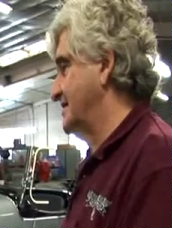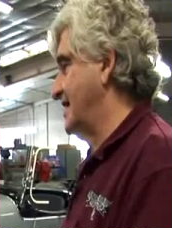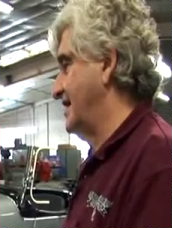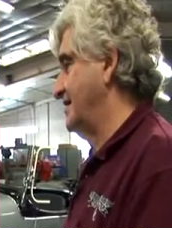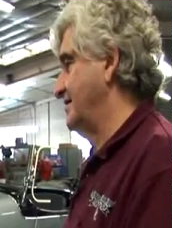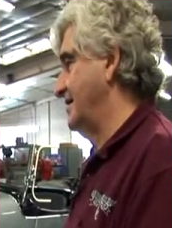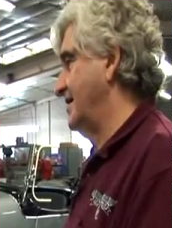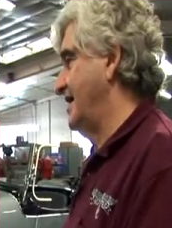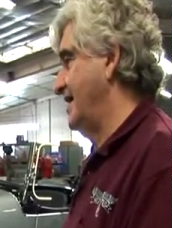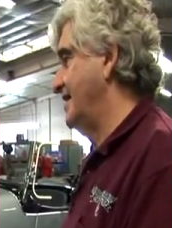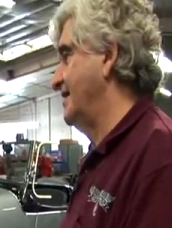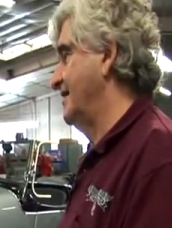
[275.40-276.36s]
So
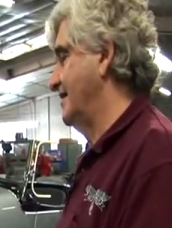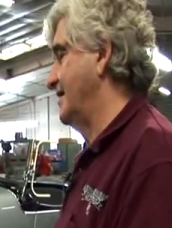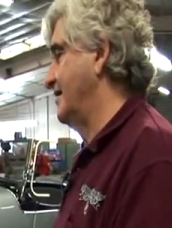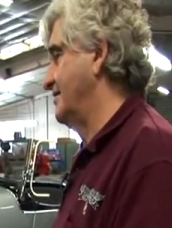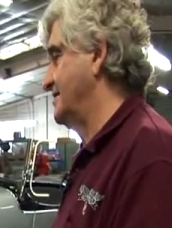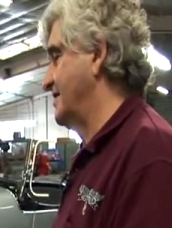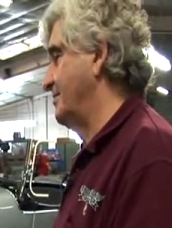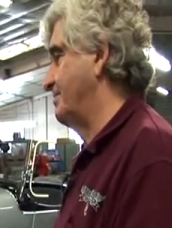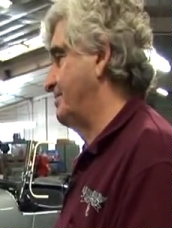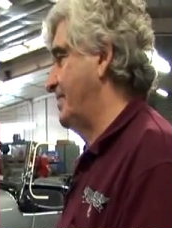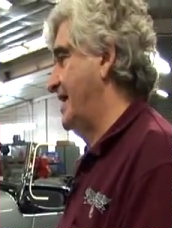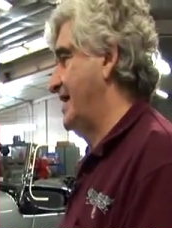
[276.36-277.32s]
again, there was
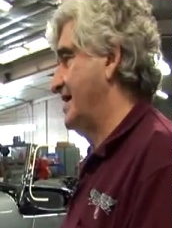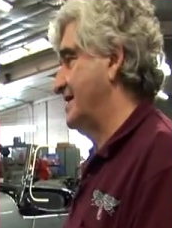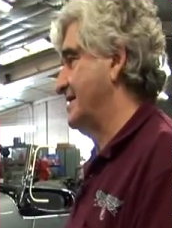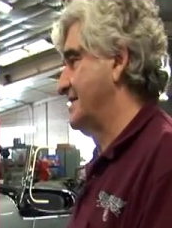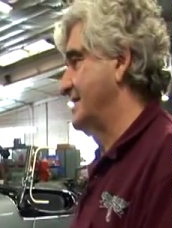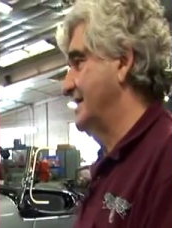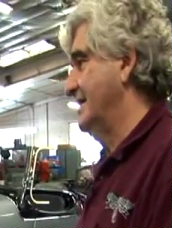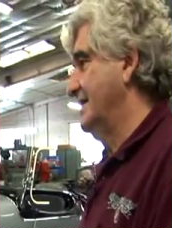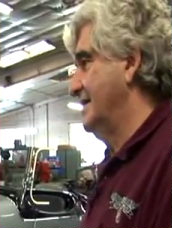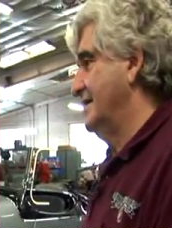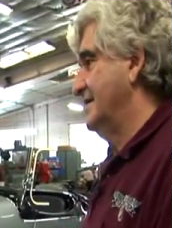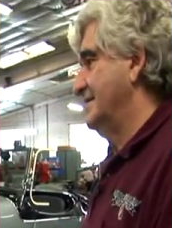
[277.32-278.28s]
about
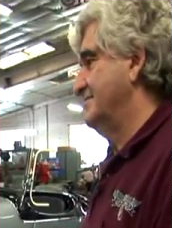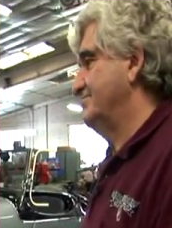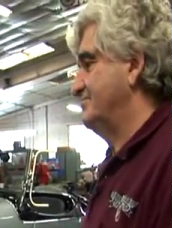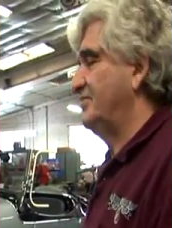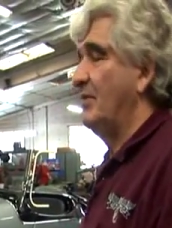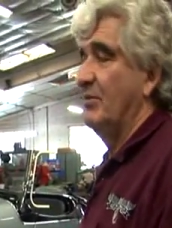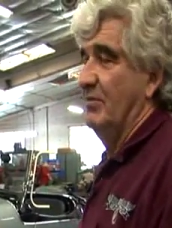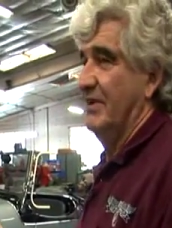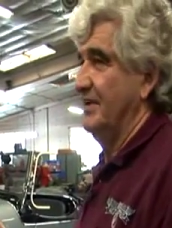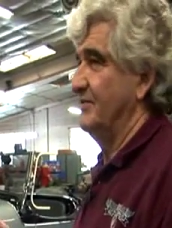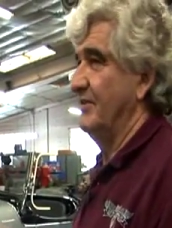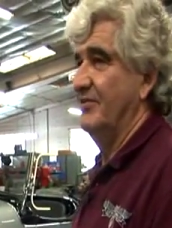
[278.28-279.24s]

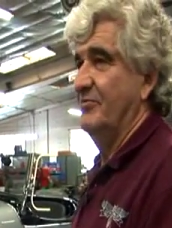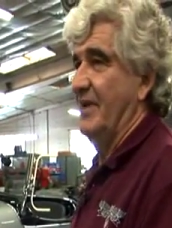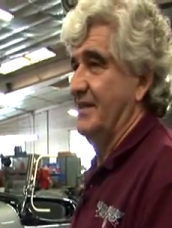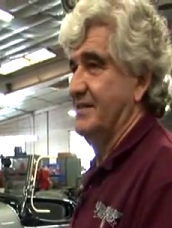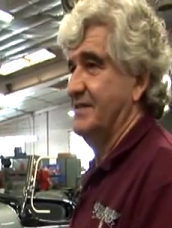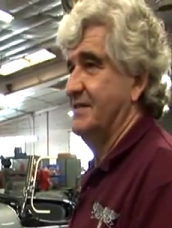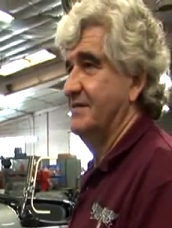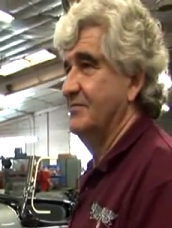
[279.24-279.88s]
probably 12 months